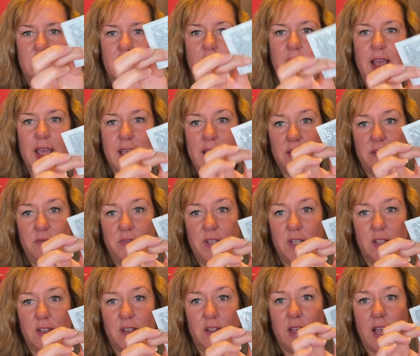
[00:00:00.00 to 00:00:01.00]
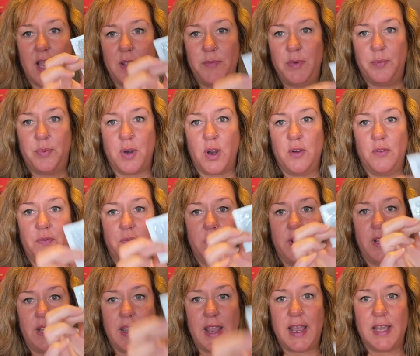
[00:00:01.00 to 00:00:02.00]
Advil, ibuprofen,